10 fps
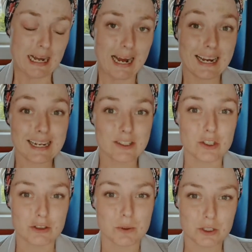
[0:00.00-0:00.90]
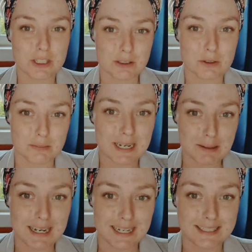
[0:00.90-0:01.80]
I actually swatched this on the back of
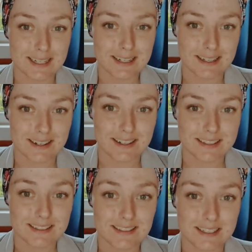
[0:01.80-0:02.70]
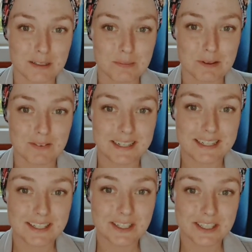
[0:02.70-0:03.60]
my hand earlier and it stained my
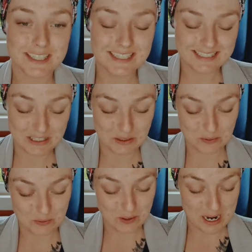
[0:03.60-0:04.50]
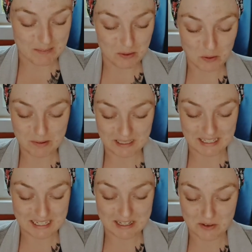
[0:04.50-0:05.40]
fingers, so I'm hoping
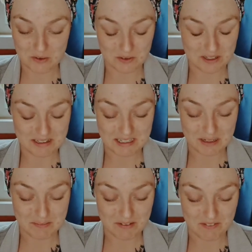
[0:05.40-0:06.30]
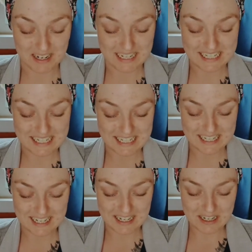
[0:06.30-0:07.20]
that it's not going to stain my face.
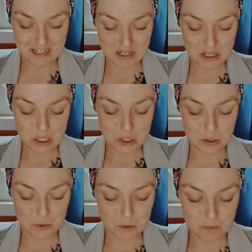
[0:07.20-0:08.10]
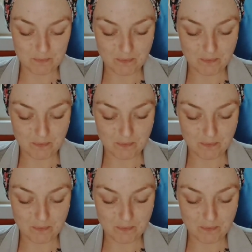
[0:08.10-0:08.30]
So